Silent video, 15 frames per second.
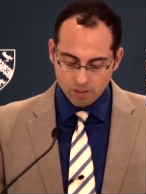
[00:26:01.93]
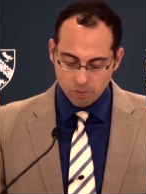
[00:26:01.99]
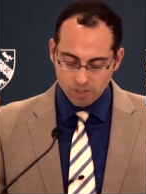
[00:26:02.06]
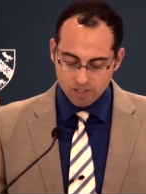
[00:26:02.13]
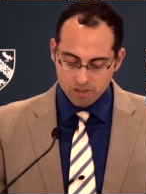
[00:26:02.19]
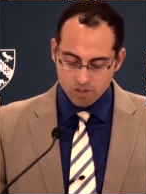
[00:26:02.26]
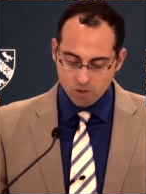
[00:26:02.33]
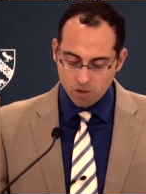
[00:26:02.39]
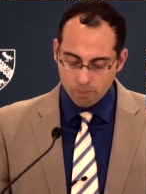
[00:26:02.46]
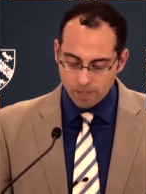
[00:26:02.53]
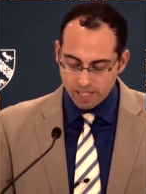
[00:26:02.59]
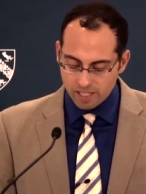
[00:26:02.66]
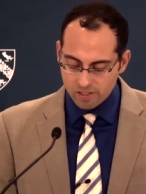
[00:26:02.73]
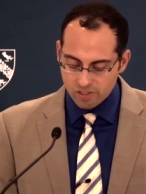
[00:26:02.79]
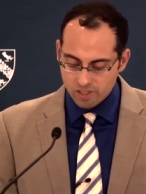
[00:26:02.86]
When the storm
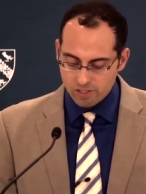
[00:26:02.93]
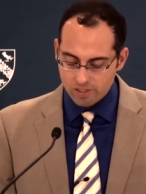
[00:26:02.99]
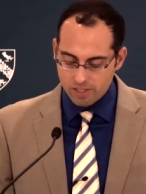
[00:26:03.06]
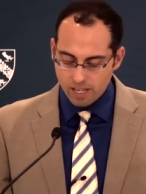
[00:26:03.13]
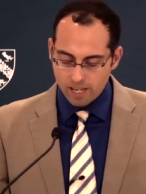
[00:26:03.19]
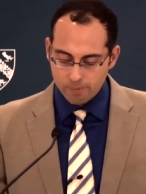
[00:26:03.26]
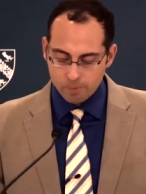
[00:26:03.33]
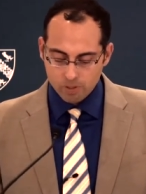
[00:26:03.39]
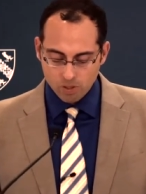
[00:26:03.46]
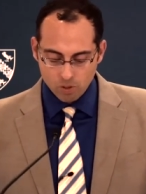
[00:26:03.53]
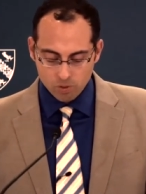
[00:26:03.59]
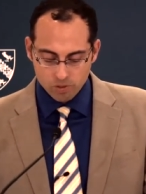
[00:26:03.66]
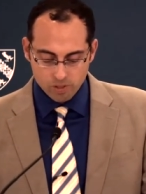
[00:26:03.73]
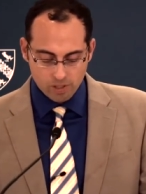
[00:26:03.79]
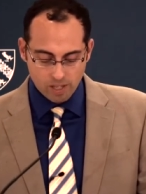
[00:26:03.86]
ends, she stops,
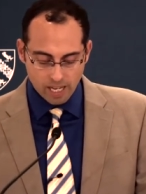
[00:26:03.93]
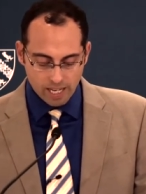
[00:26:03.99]
holds her